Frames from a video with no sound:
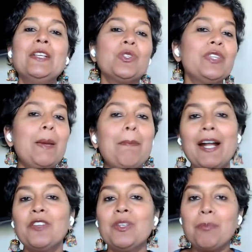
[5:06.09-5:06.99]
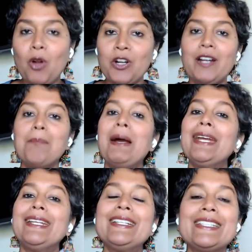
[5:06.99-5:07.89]
So they're part of the broader
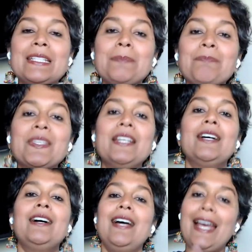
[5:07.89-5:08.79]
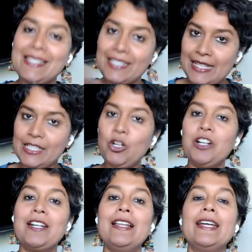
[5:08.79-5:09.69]
marketing team as a
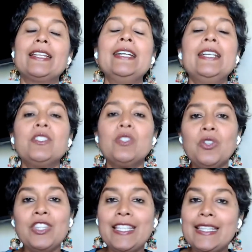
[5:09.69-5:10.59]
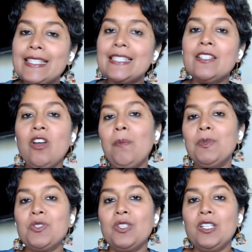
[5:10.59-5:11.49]
dotted line. So this is an
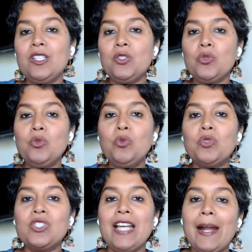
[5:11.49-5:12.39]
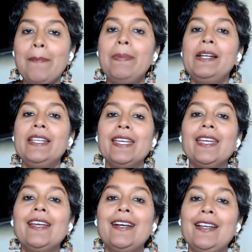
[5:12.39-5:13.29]
opportunity to start
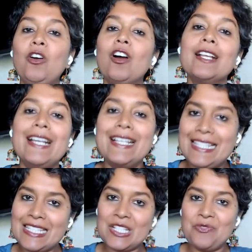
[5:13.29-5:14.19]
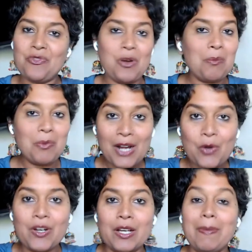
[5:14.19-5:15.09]
building an organization from
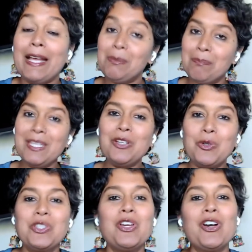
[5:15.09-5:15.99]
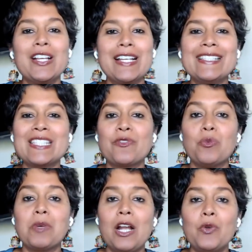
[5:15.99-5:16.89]
ground up. Help me grow the organization
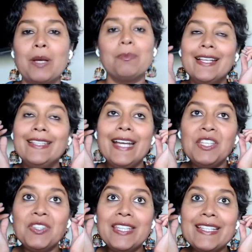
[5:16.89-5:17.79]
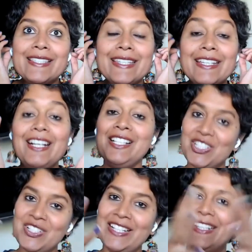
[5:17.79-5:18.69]
from ground up. The other thing is the
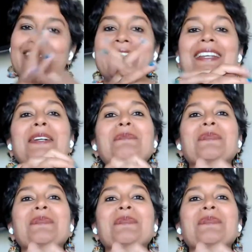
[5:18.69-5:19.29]
culture at Aryng.